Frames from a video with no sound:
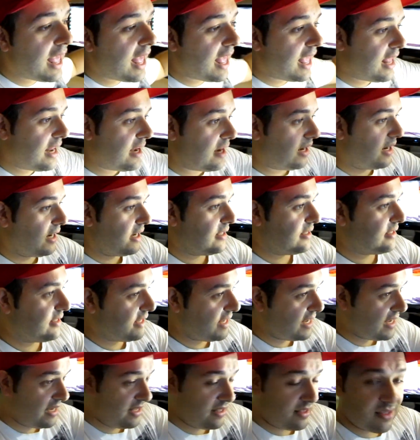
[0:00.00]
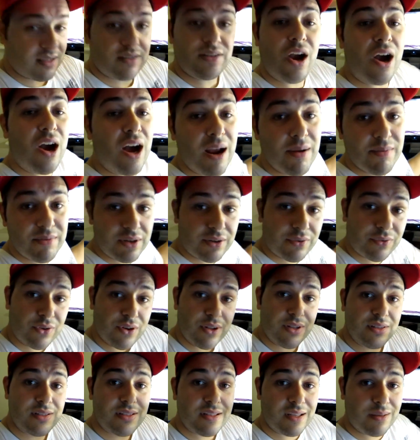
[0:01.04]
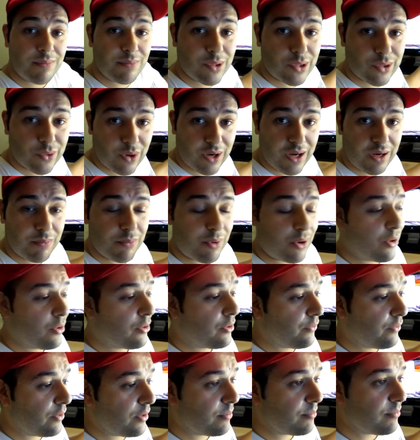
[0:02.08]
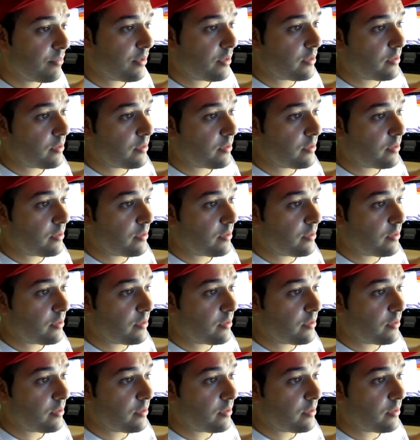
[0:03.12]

and I'm going to see the time difference in between both of them,